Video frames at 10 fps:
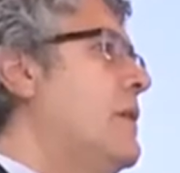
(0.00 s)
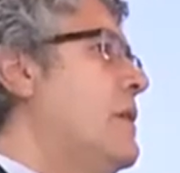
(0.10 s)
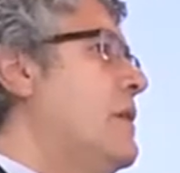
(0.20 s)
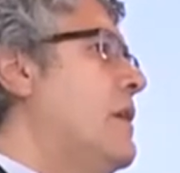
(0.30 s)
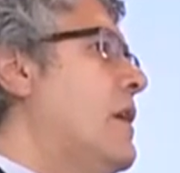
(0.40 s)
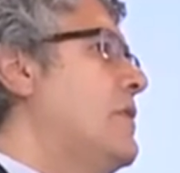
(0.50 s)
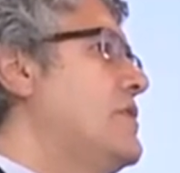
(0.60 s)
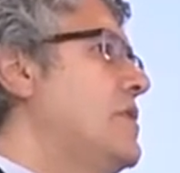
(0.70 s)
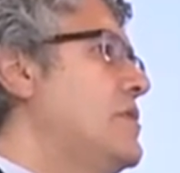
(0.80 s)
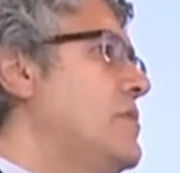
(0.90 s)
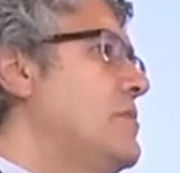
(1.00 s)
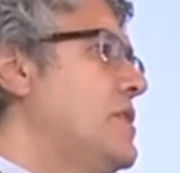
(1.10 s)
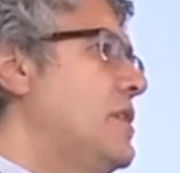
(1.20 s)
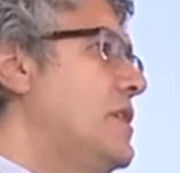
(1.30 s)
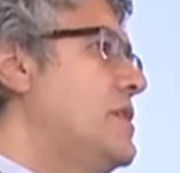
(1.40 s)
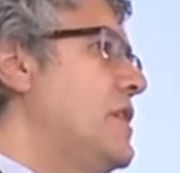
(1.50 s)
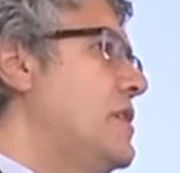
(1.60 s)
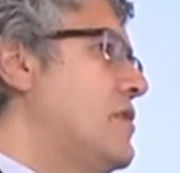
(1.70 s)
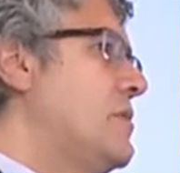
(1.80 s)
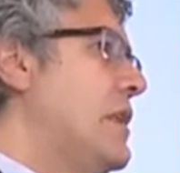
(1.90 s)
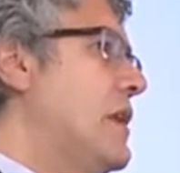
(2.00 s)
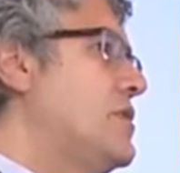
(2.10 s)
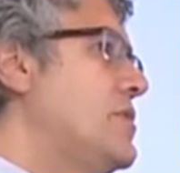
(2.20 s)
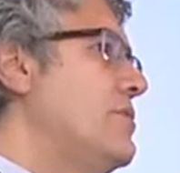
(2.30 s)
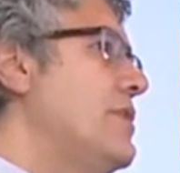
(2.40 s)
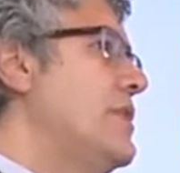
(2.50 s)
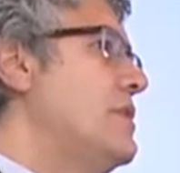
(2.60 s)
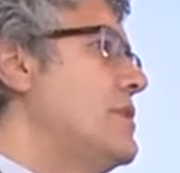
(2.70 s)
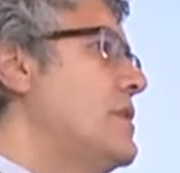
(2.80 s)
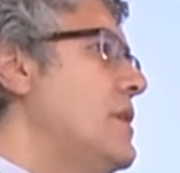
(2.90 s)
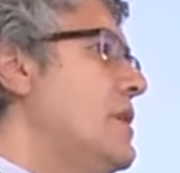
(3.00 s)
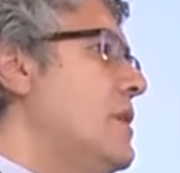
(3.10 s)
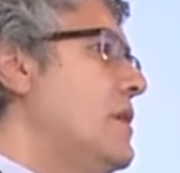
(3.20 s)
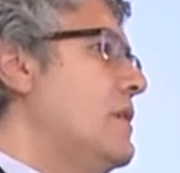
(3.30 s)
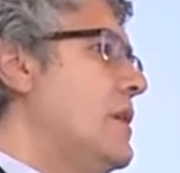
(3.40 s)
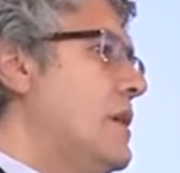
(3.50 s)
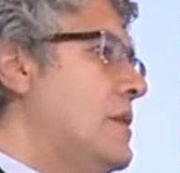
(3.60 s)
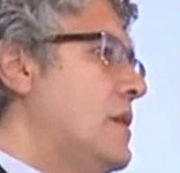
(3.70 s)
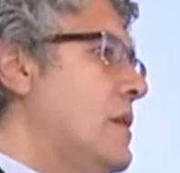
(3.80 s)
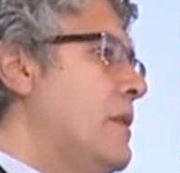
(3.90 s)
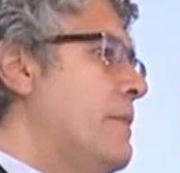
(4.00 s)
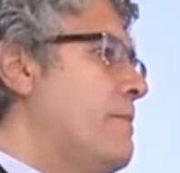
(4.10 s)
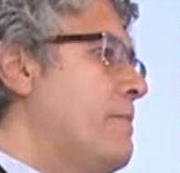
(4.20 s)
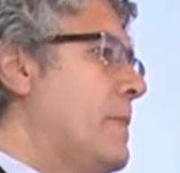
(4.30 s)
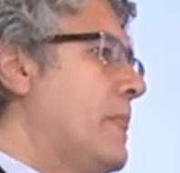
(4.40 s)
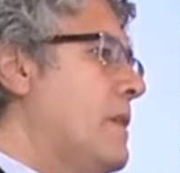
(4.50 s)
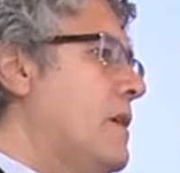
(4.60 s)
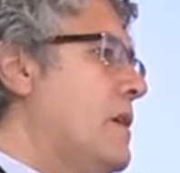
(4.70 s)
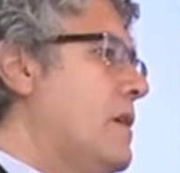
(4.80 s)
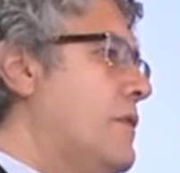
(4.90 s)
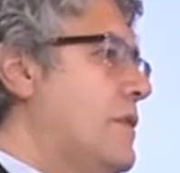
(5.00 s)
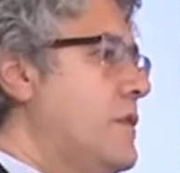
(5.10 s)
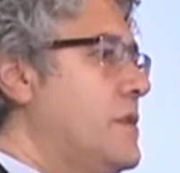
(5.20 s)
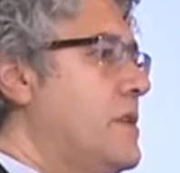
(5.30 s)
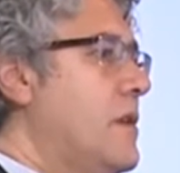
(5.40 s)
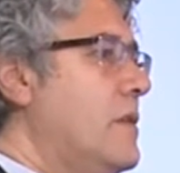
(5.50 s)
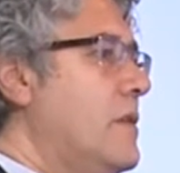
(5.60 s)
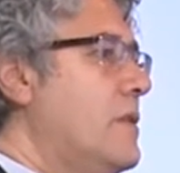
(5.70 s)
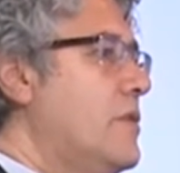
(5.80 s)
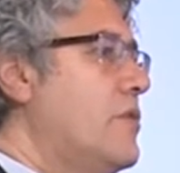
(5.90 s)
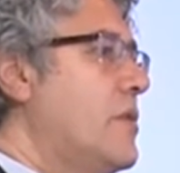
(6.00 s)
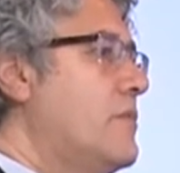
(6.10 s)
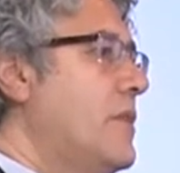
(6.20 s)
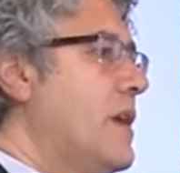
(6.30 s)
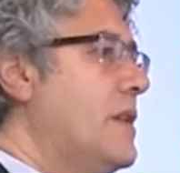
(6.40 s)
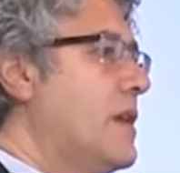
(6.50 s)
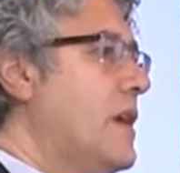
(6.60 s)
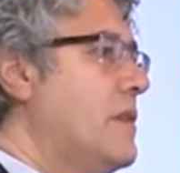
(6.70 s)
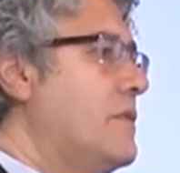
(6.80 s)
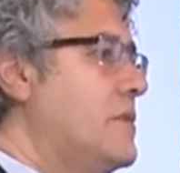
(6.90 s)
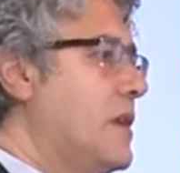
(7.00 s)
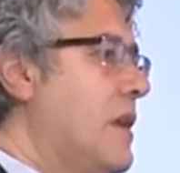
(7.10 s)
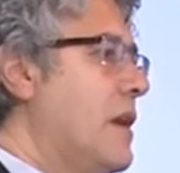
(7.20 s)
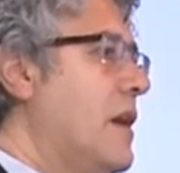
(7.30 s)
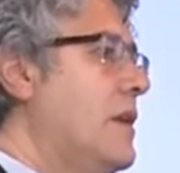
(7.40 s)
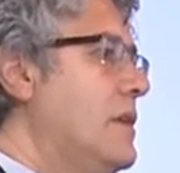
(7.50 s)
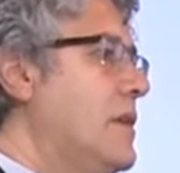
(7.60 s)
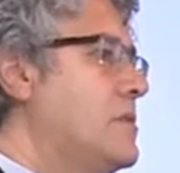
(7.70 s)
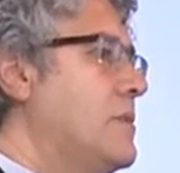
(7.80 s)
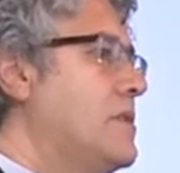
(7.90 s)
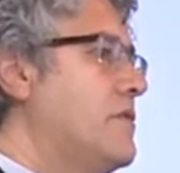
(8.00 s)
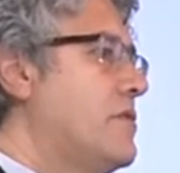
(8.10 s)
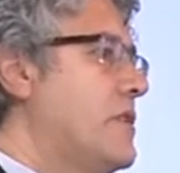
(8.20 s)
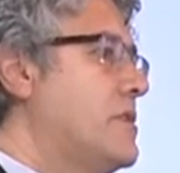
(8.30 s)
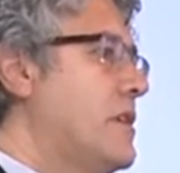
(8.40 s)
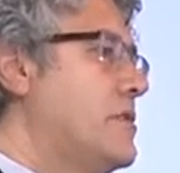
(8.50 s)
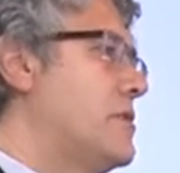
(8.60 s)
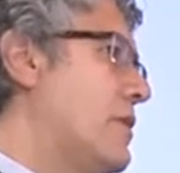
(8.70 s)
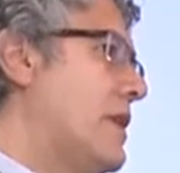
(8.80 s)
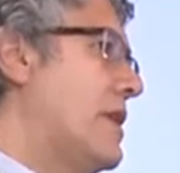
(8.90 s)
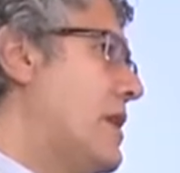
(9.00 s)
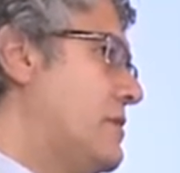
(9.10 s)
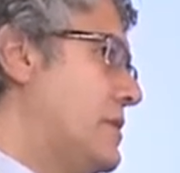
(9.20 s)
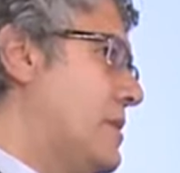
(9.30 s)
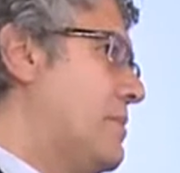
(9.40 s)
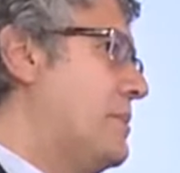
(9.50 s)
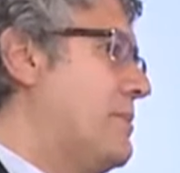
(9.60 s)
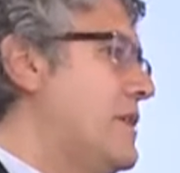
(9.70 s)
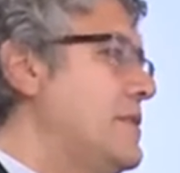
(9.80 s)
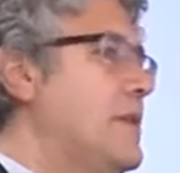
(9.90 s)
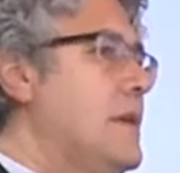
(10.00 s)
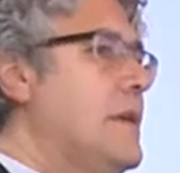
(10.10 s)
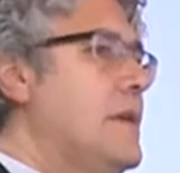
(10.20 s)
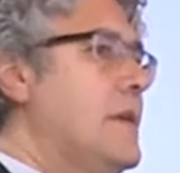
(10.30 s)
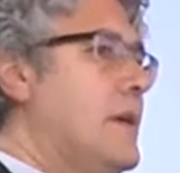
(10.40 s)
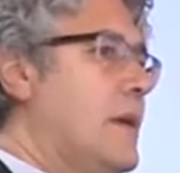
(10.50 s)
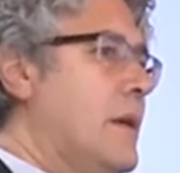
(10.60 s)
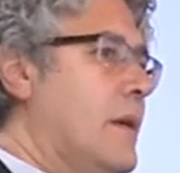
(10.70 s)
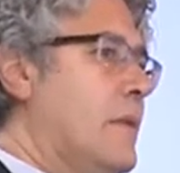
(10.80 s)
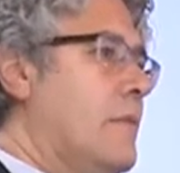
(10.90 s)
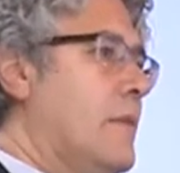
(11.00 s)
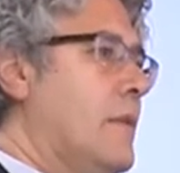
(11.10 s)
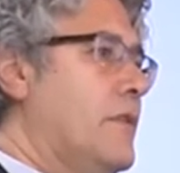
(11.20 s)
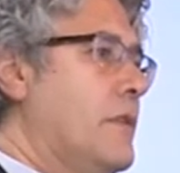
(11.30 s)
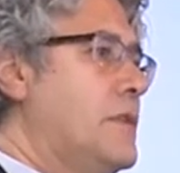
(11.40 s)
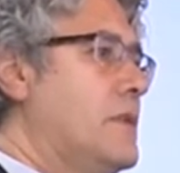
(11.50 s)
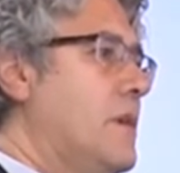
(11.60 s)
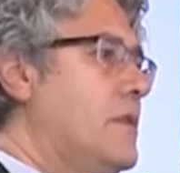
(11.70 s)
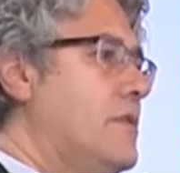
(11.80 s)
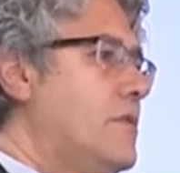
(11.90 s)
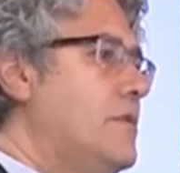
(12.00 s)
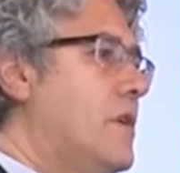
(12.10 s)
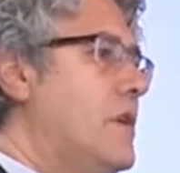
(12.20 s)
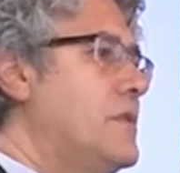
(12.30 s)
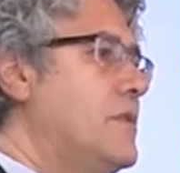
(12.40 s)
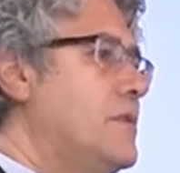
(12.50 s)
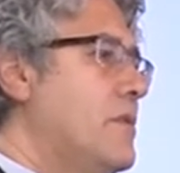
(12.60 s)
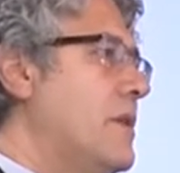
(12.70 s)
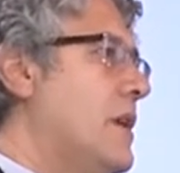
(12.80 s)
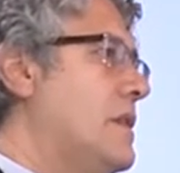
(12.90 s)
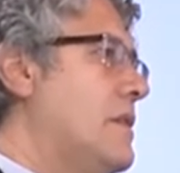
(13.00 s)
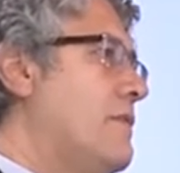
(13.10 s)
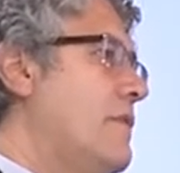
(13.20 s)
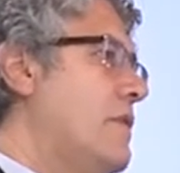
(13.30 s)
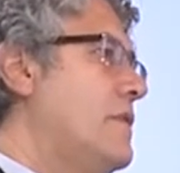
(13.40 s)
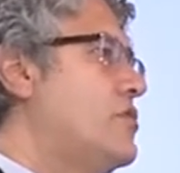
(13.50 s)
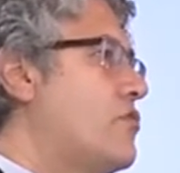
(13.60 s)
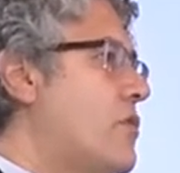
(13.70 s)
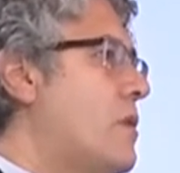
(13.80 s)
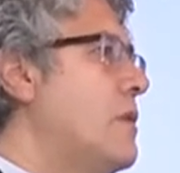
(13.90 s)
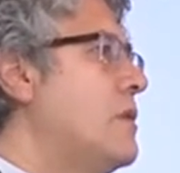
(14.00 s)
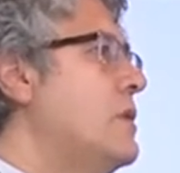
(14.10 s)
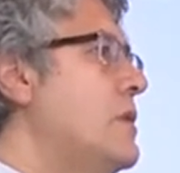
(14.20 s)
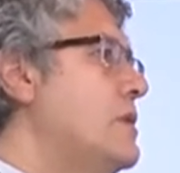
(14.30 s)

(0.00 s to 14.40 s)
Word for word: uh, I have seen some statistics over the last two years that um, uh, on the other side in Europe we had a kind of decline in aspects of transactions. Okay, now it's a bit better. Um, on the other side, you also in Turkey had a very strong